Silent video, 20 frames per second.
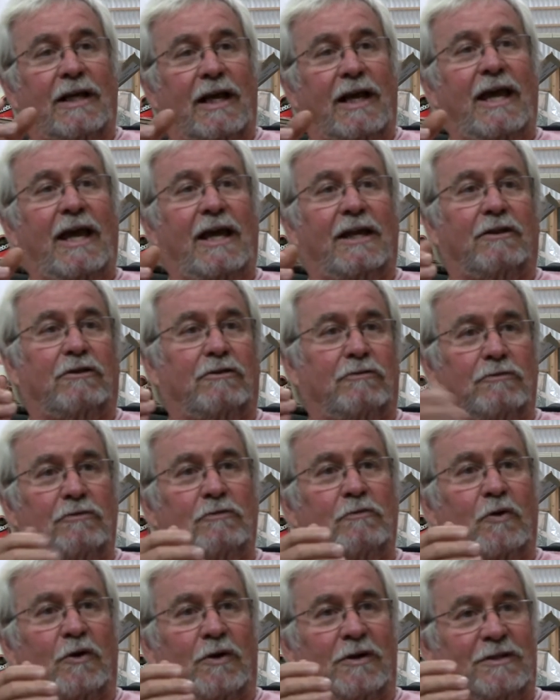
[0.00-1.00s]
I had a
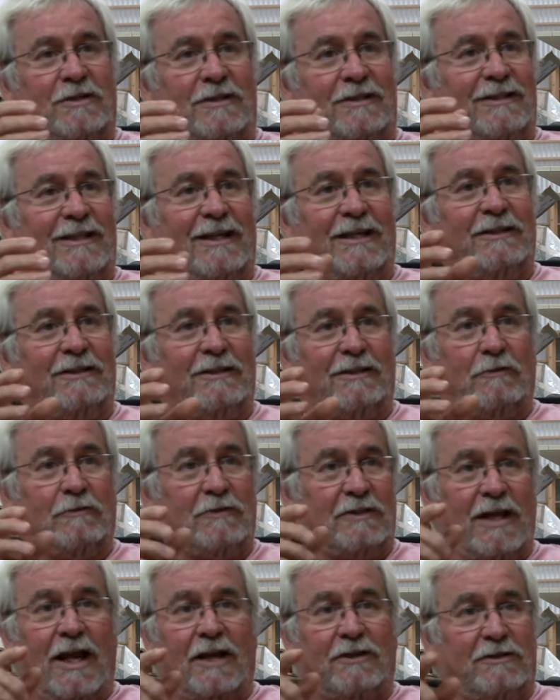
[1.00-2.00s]
through mortise and tenon that
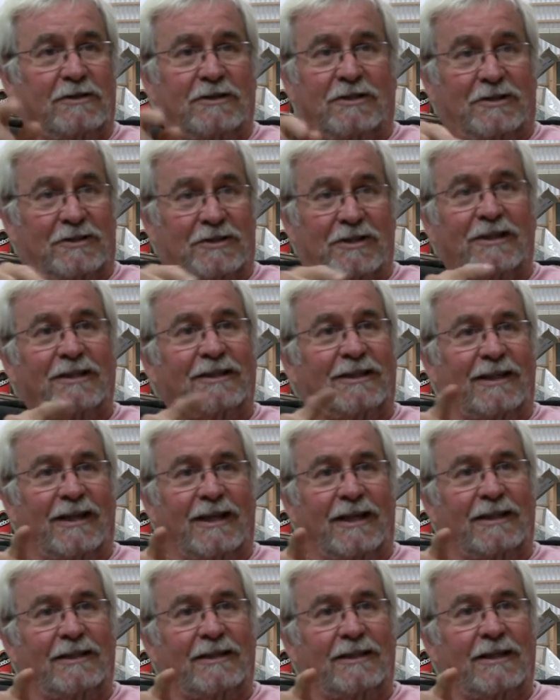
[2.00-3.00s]
was actually just
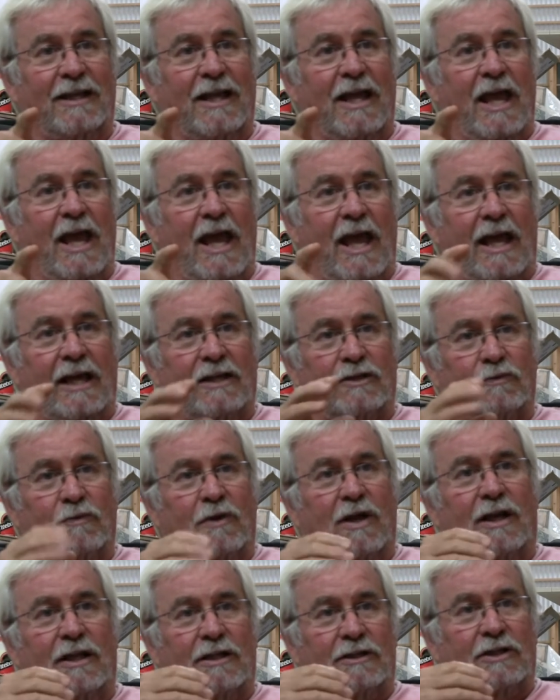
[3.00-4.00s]
inlaid, as
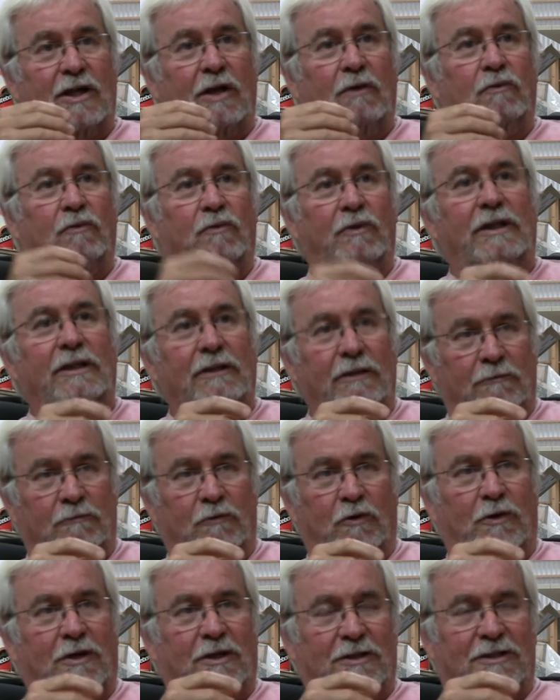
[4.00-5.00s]
well as a real
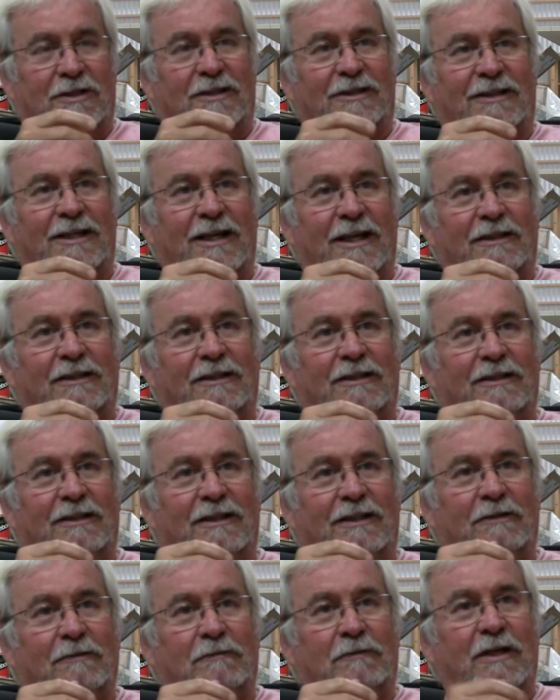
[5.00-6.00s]
mortise and tenon
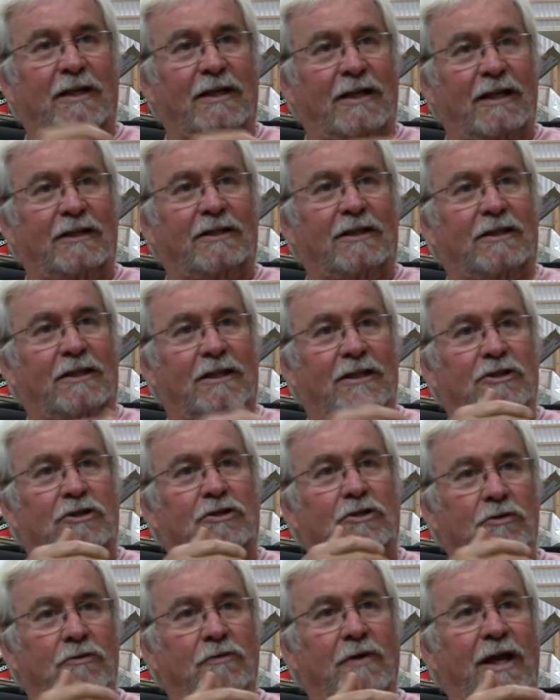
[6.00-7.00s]
that connected these
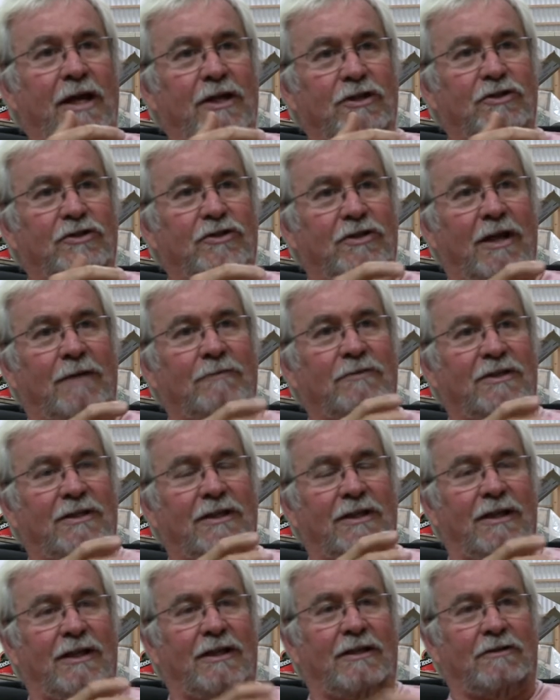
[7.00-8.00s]
two H shapes
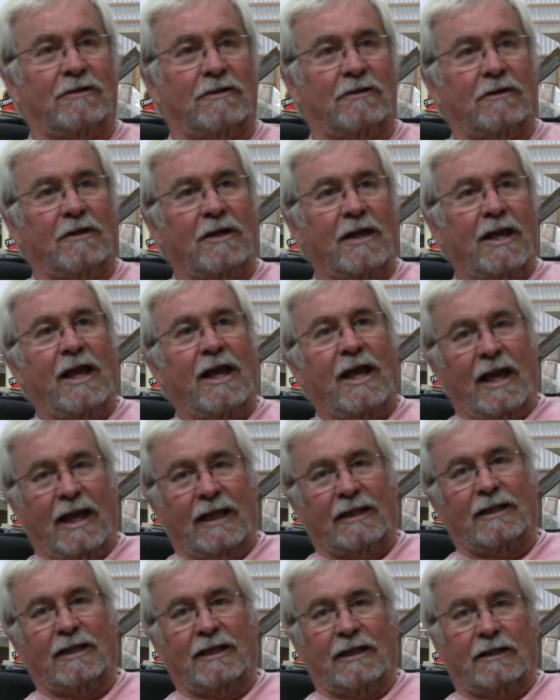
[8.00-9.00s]
together,
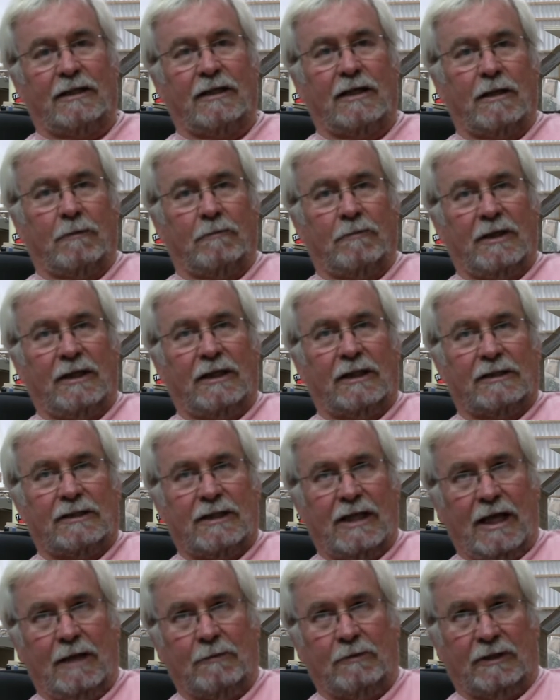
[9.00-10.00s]
and then ended up being a
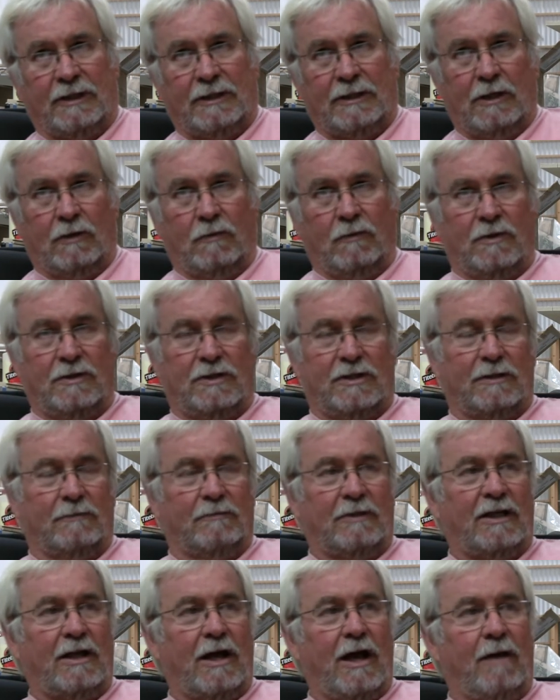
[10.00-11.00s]
table. And there were
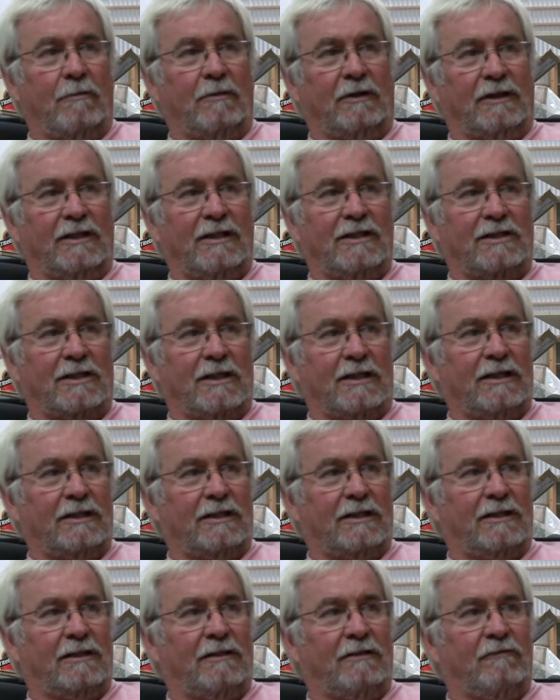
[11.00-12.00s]
some anomalies in it
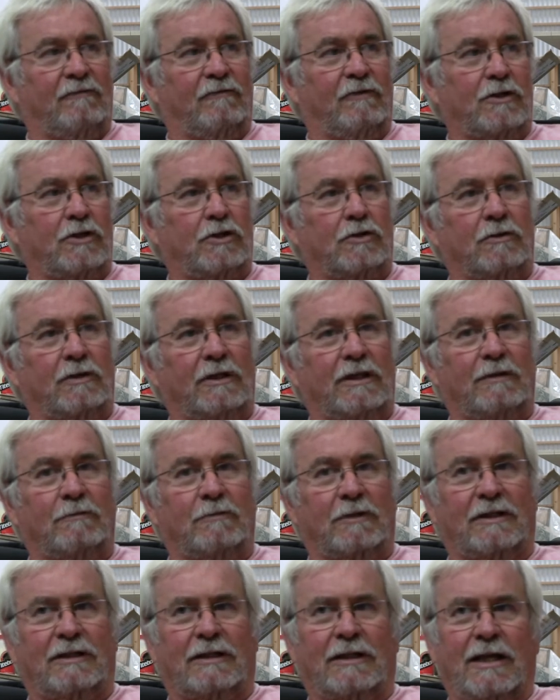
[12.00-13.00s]
visually,
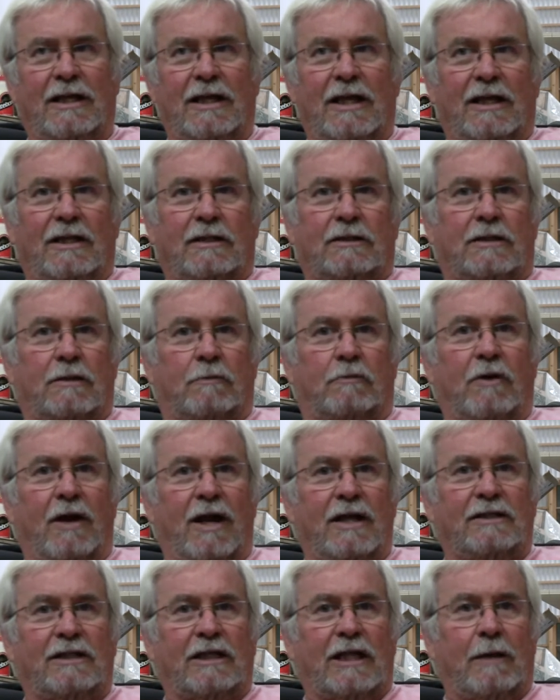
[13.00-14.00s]
but
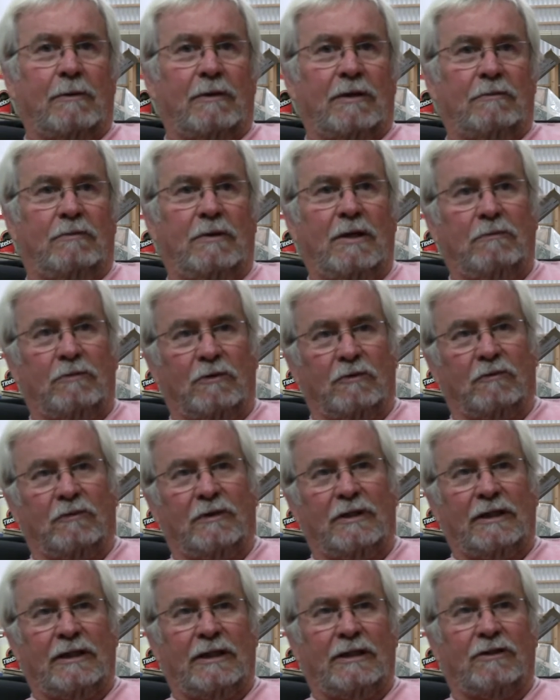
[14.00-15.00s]
surprising how many people
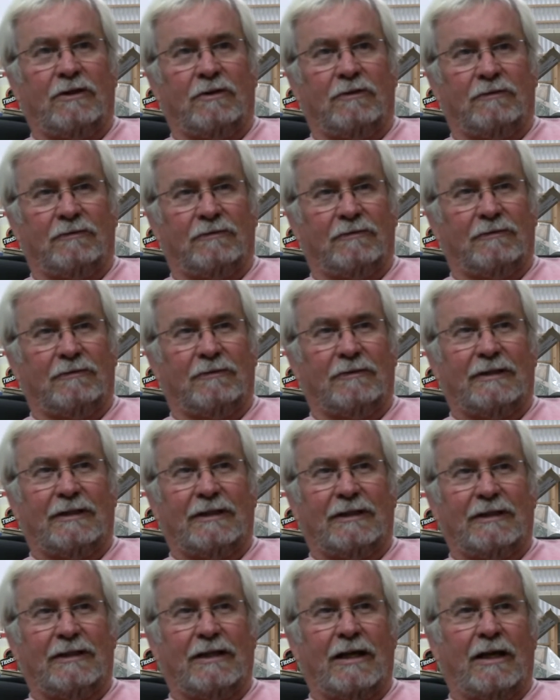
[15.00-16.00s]
really don't
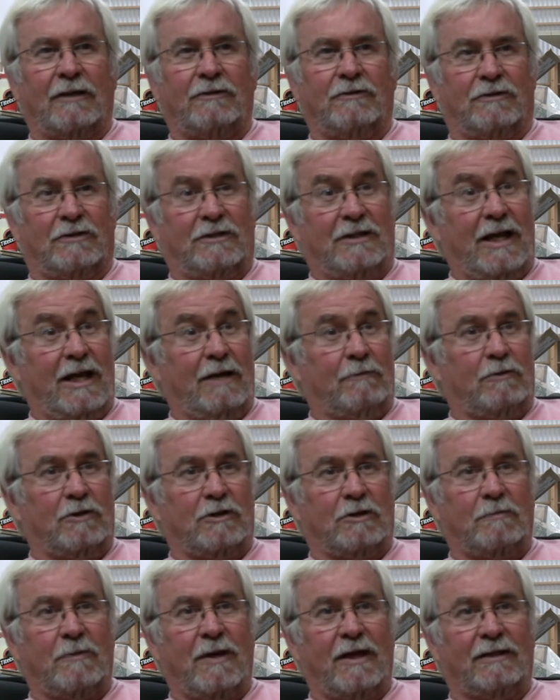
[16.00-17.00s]
understand
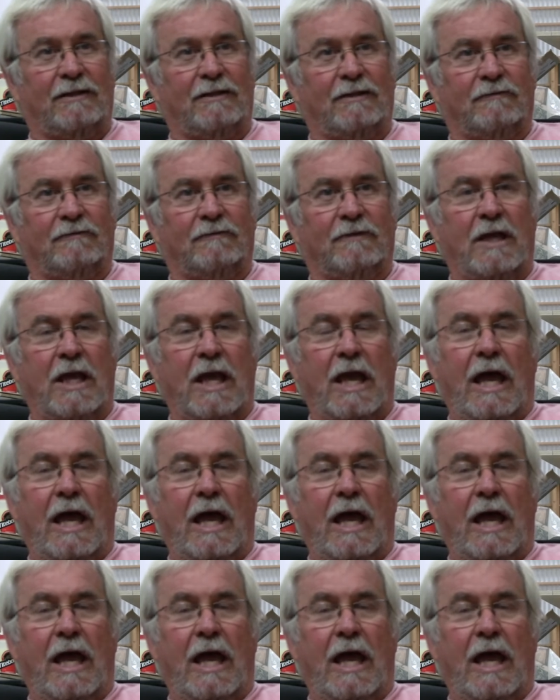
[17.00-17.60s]
perspective.